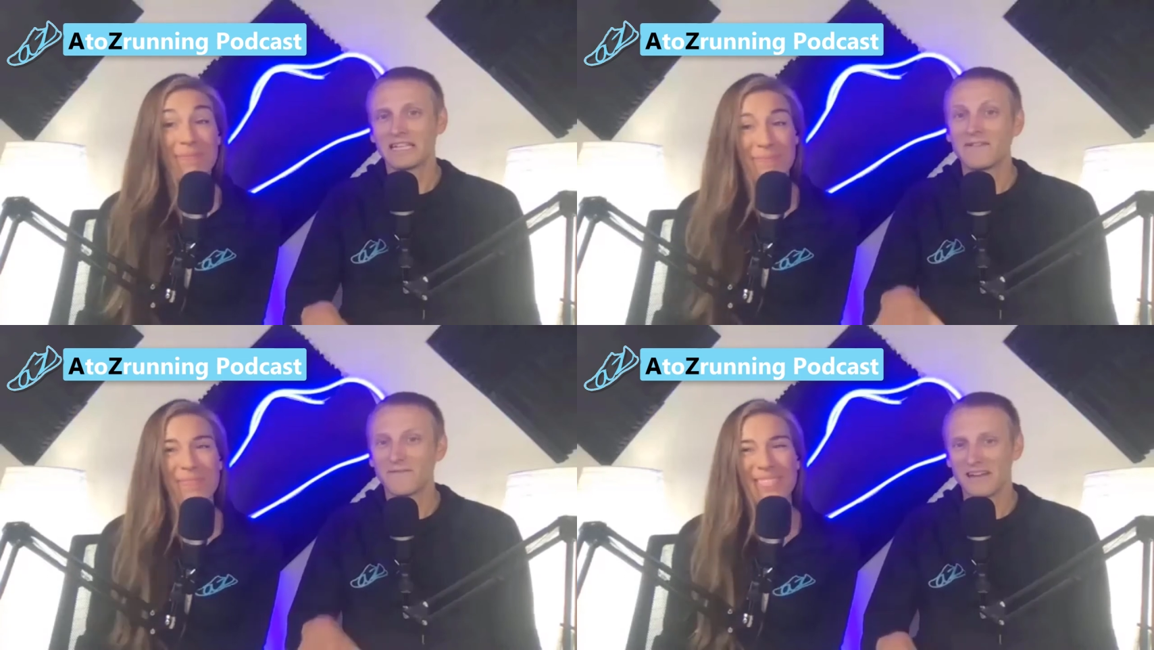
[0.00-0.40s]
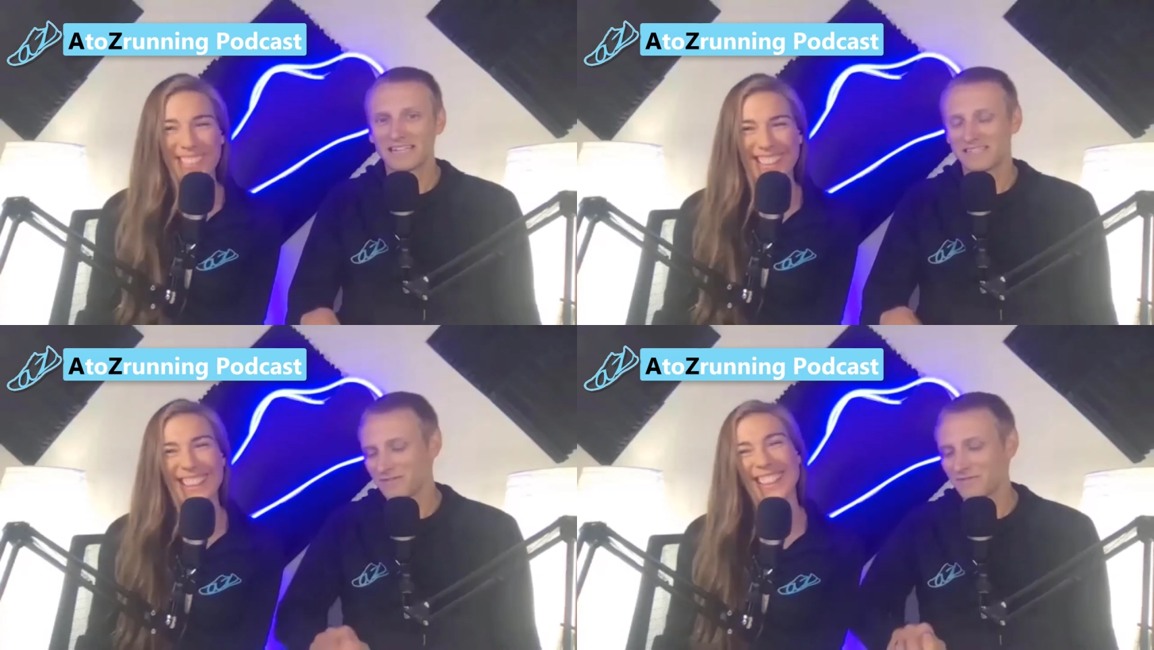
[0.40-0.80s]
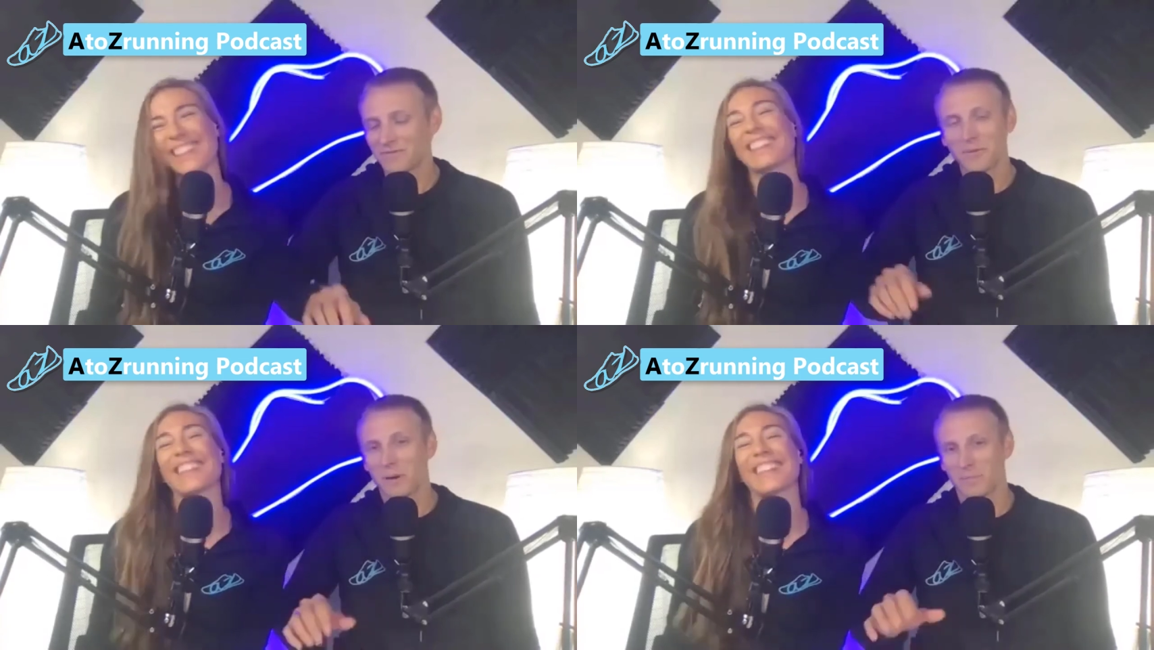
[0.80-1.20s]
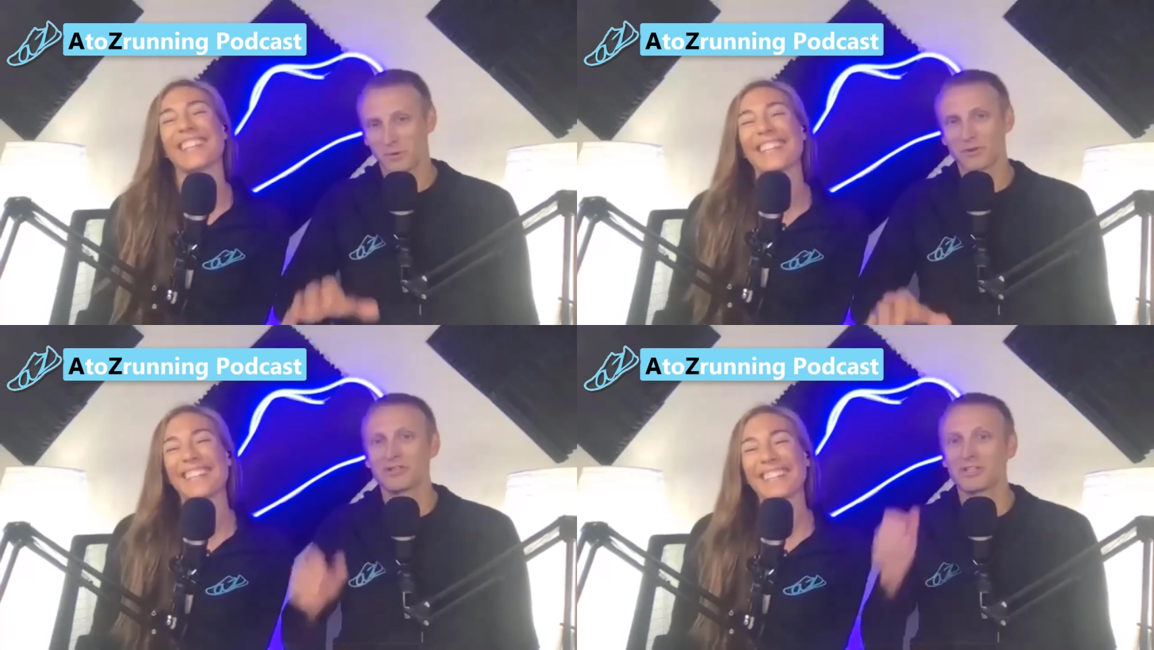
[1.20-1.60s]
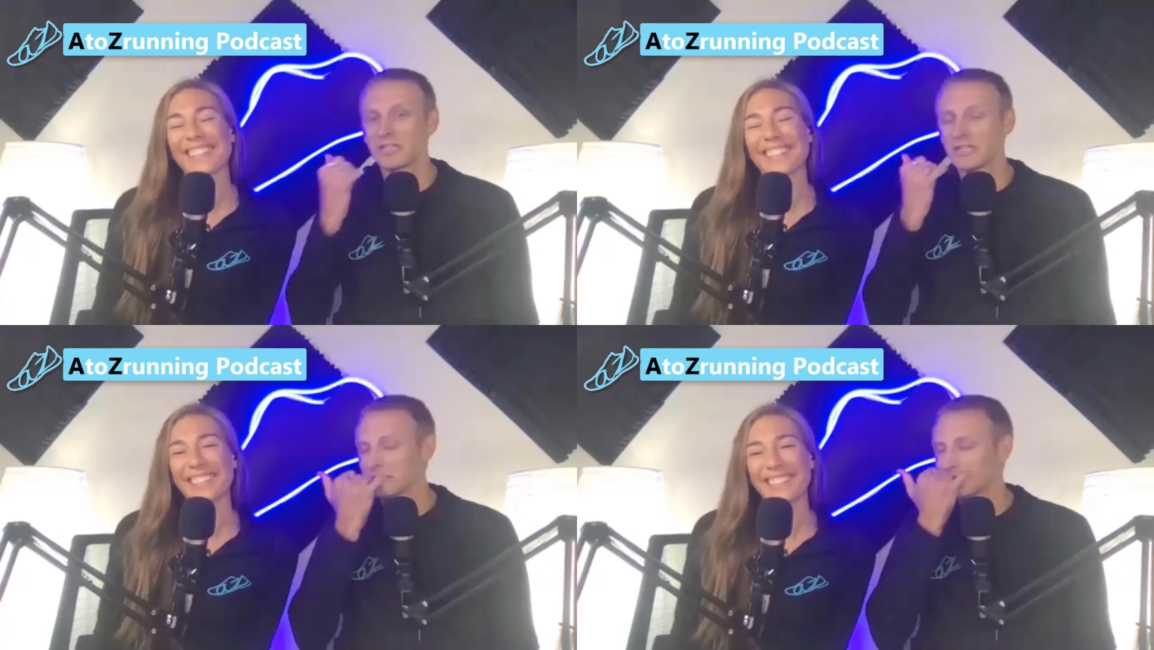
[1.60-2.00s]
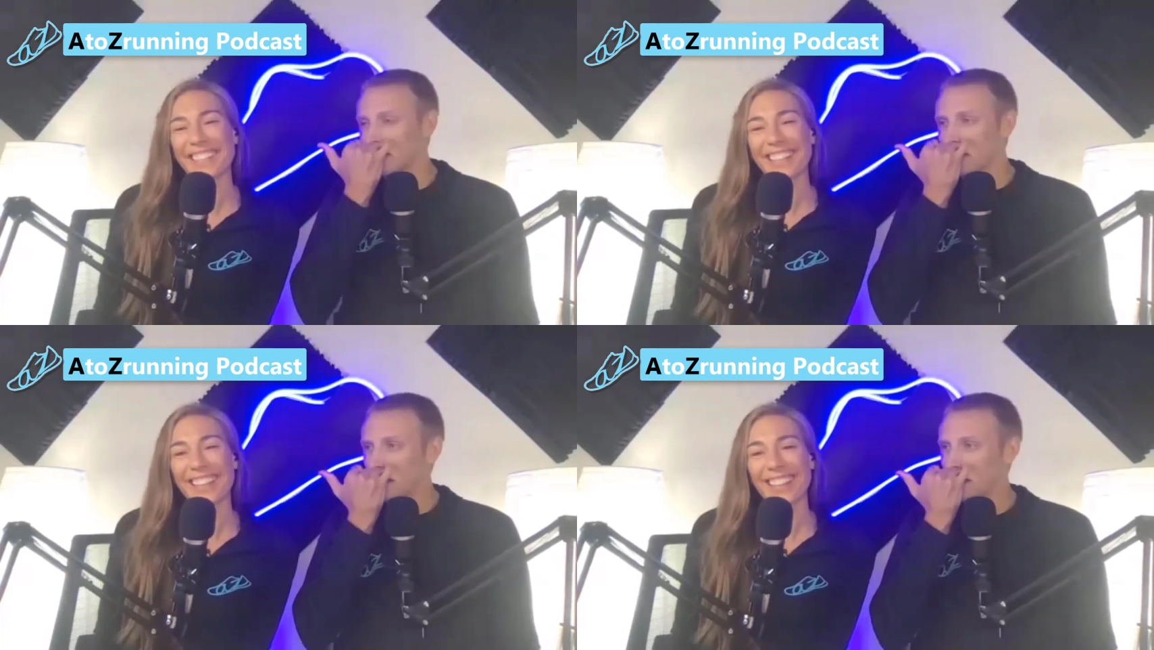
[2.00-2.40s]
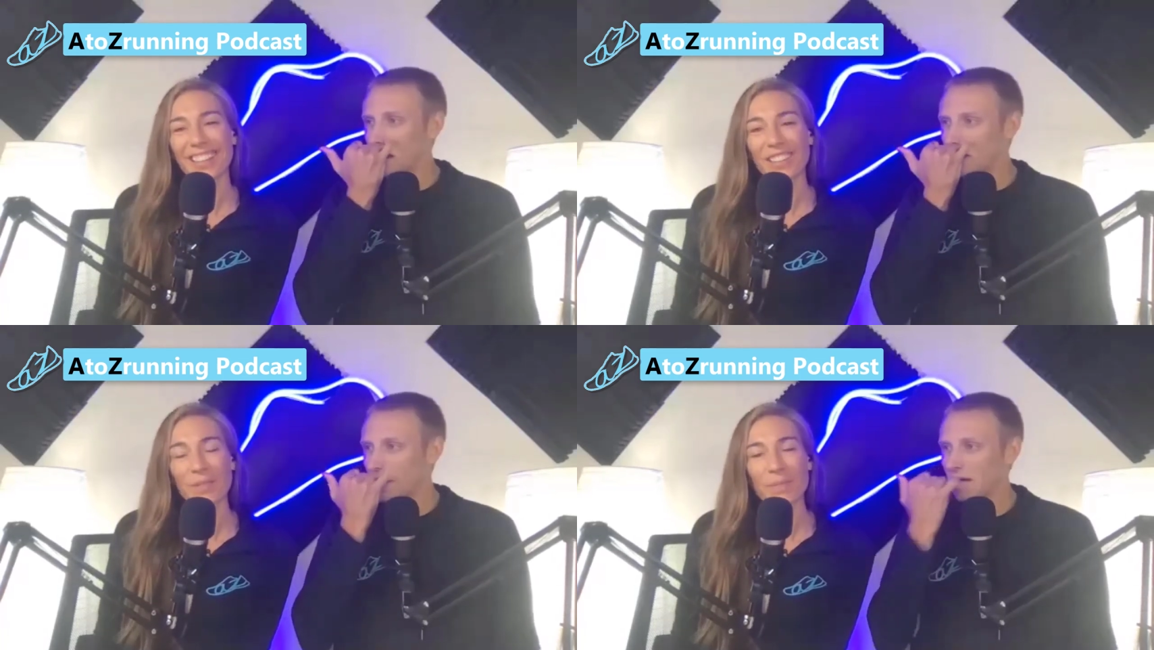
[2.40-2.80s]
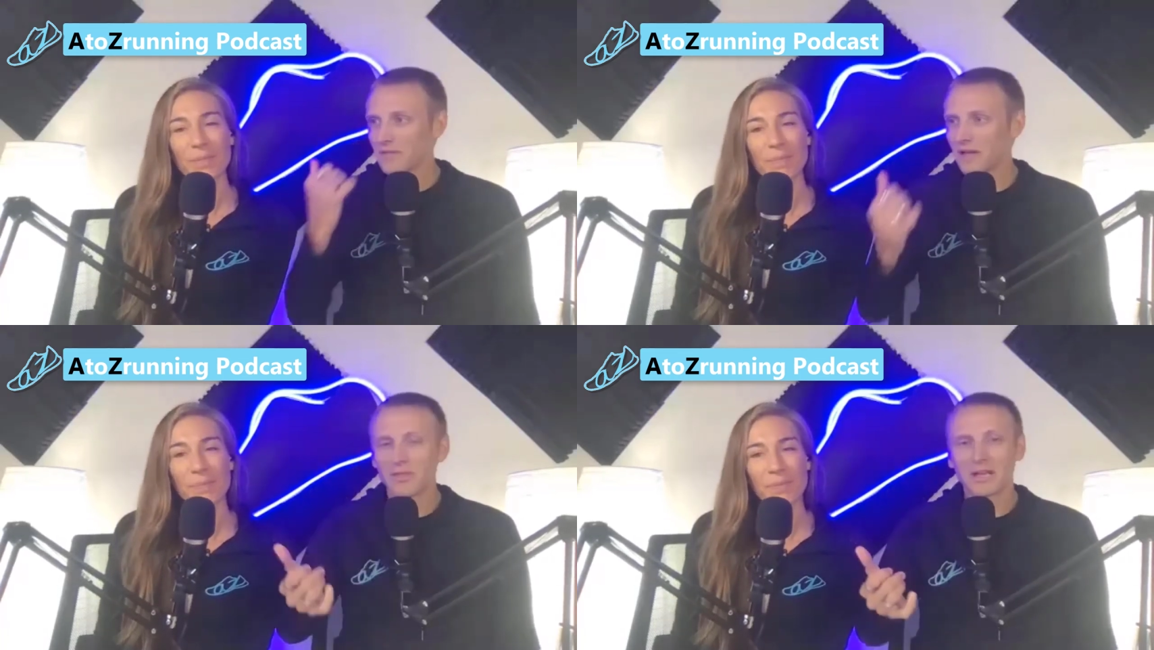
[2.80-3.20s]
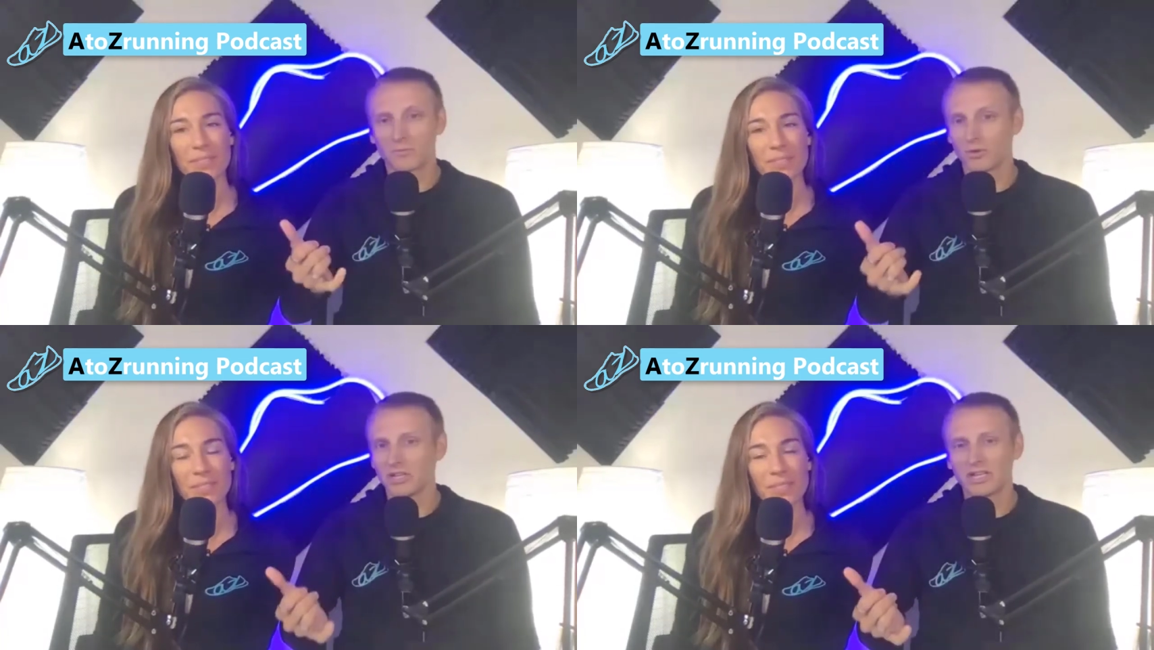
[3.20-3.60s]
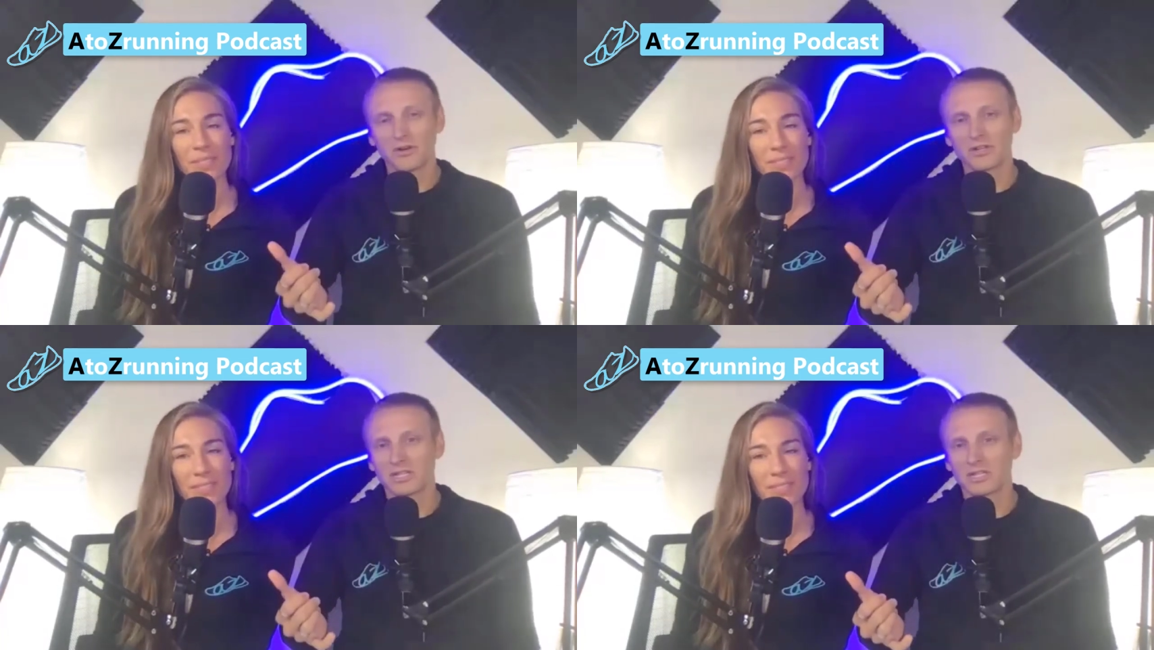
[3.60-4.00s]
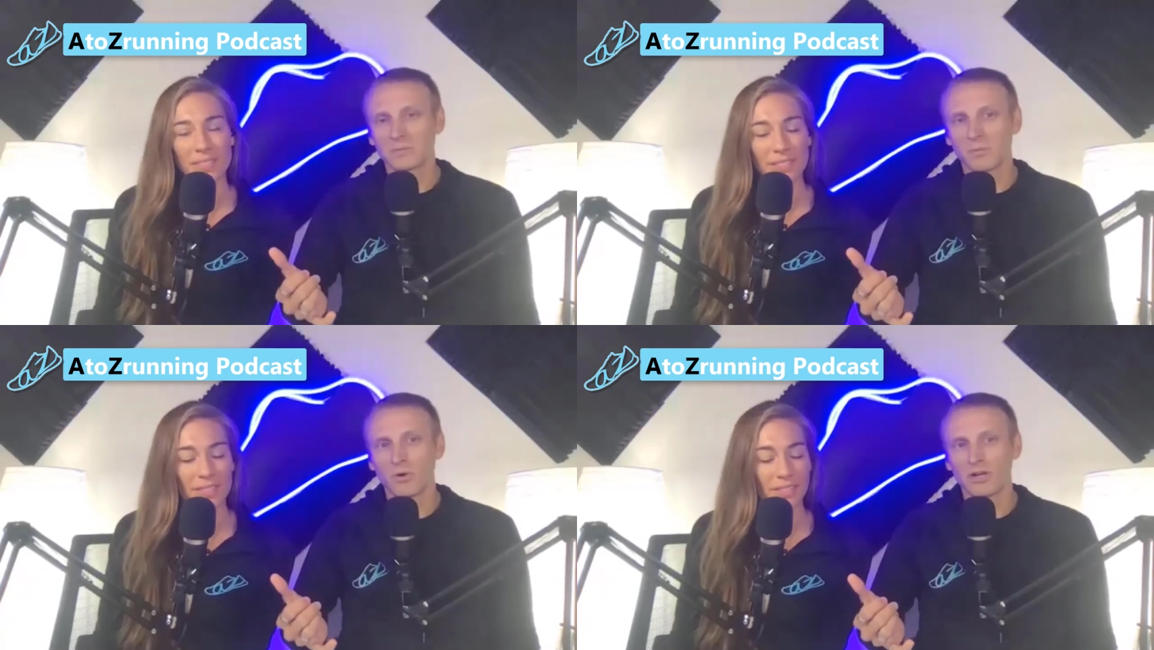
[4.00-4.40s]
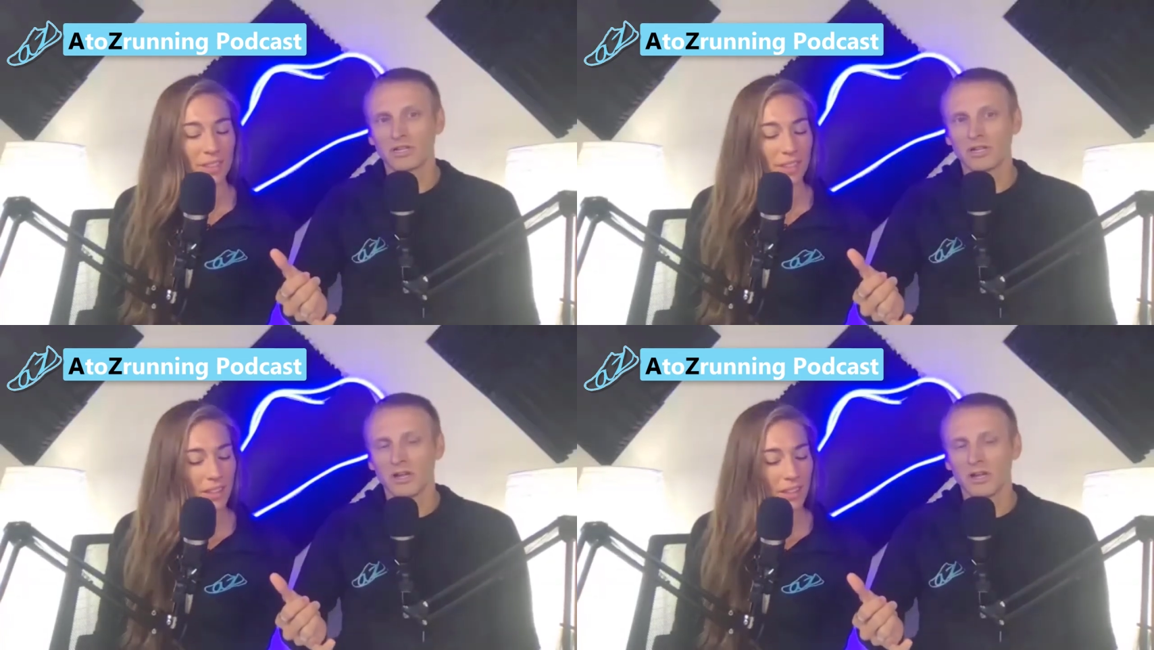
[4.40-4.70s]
Speaker 1: an effective approach to things. I think I'm really curious at this point.